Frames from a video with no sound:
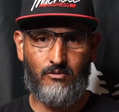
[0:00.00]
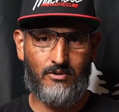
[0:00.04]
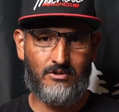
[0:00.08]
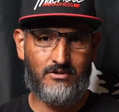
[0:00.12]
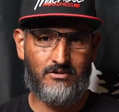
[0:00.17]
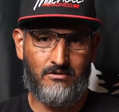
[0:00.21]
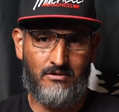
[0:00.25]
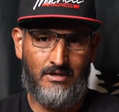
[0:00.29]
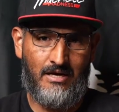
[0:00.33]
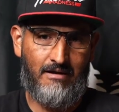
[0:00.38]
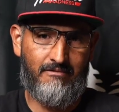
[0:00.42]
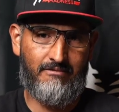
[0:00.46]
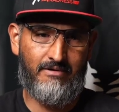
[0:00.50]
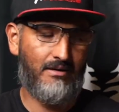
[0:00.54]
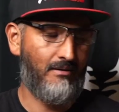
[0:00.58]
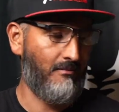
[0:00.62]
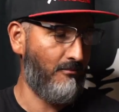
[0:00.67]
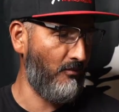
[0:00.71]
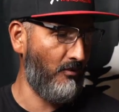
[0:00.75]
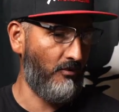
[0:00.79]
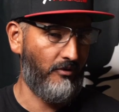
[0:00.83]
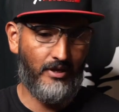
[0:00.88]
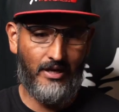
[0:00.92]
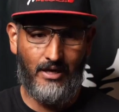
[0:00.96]
was having a
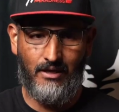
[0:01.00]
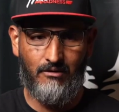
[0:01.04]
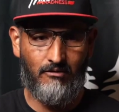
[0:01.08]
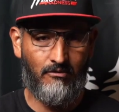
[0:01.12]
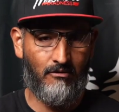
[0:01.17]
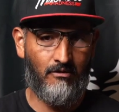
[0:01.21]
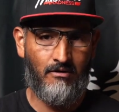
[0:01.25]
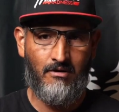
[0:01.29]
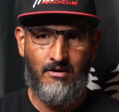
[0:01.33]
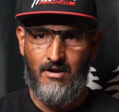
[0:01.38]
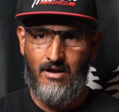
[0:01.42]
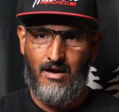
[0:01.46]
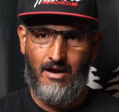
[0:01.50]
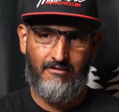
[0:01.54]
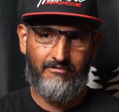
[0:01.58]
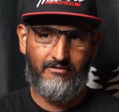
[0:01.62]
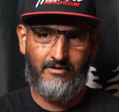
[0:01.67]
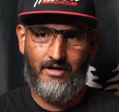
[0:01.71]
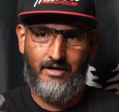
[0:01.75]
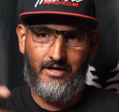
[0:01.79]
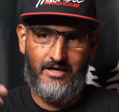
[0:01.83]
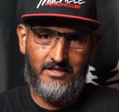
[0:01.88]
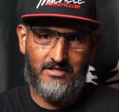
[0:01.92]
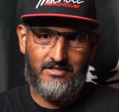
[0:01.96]
Modelo
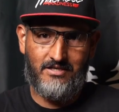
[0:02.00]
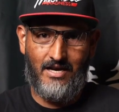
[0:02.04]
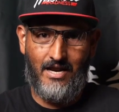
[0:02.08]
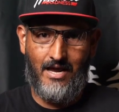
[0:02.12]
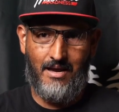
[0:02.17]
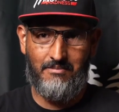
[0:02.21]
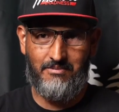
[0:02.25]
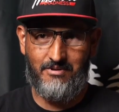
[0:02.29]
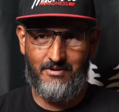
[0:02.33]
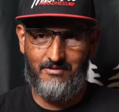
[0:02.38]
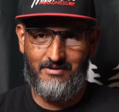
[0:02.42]
after each lap.